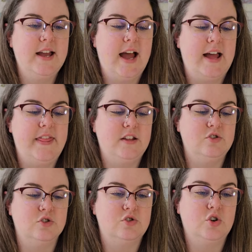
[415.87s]
and then
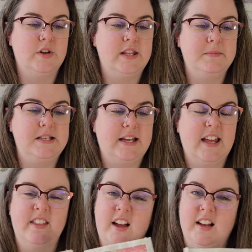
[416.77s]
just join them
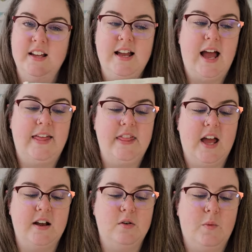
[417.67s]
together. And
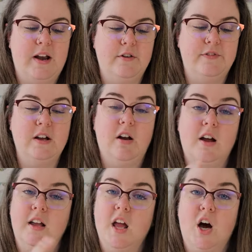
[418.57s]
then when I feel
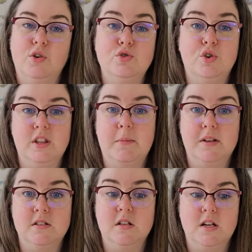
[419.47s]
like it, I'll join them
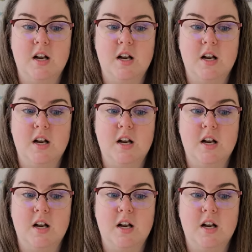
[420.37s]
onto the